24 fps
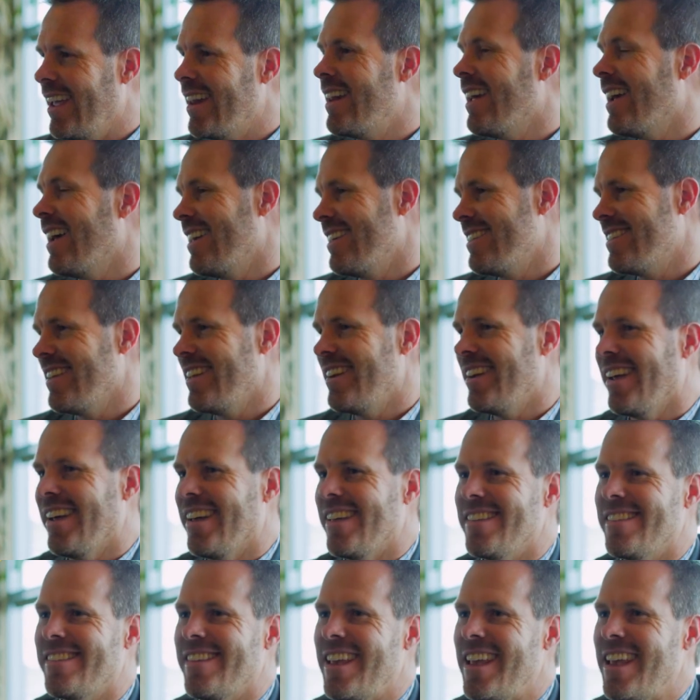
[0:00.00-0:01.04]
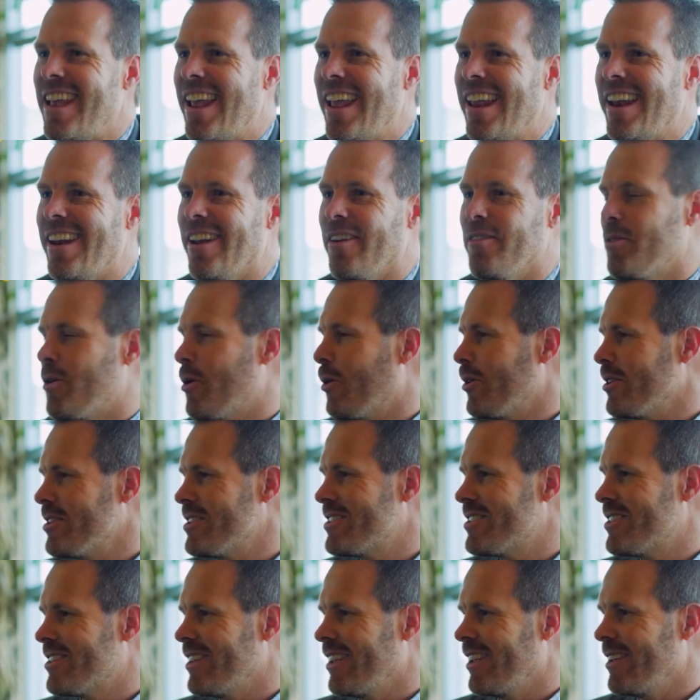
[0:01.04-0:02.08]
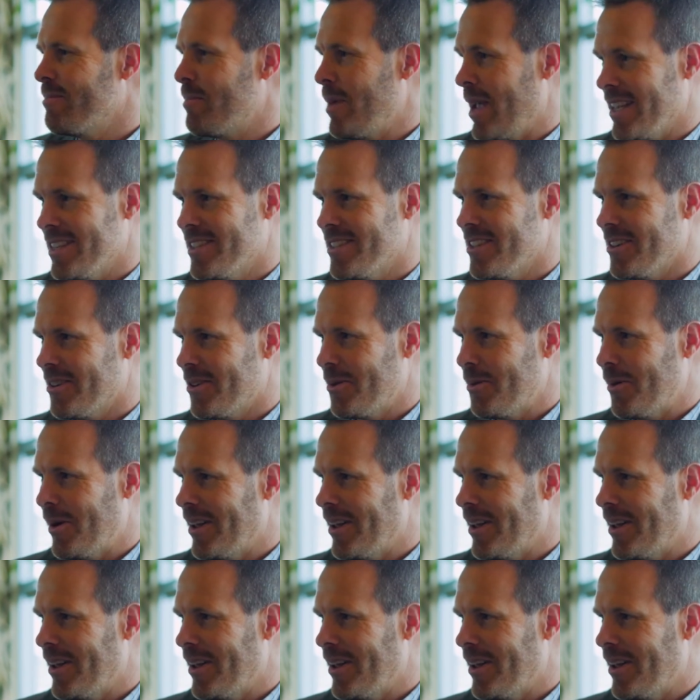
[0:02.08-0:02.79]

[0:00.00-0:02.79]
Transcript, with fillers: It does, it does. He, and of course, pets are